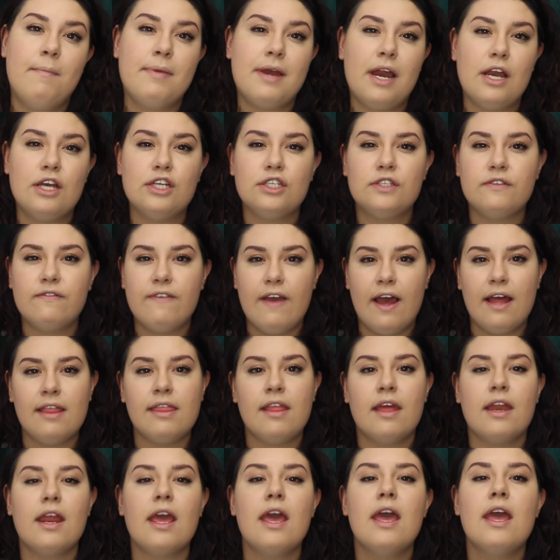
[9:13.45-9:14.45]
but I just
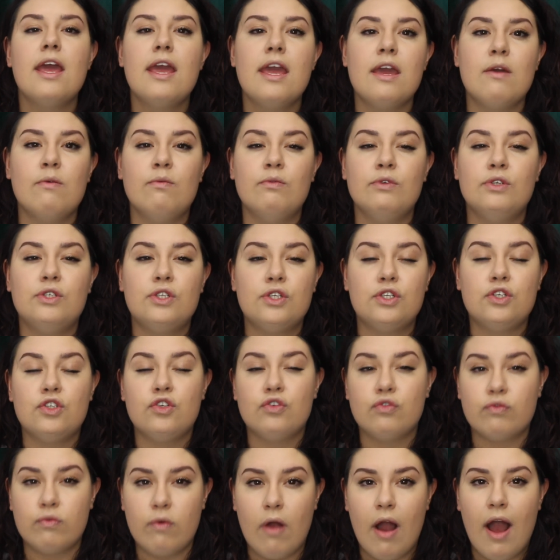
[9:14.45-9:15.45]
found that it would just
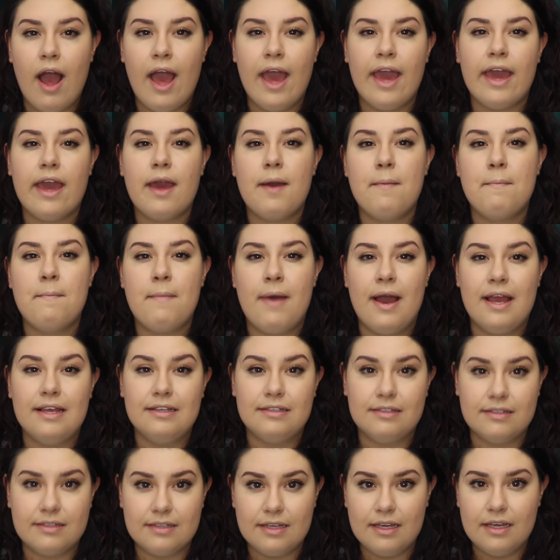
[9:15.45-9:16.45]
dry my
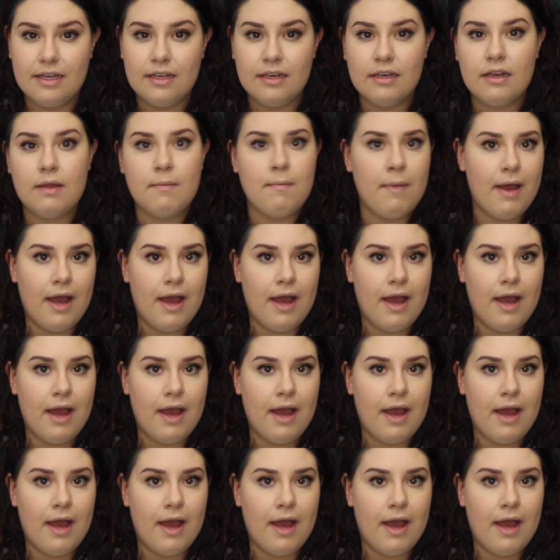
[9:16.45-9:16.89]
skin,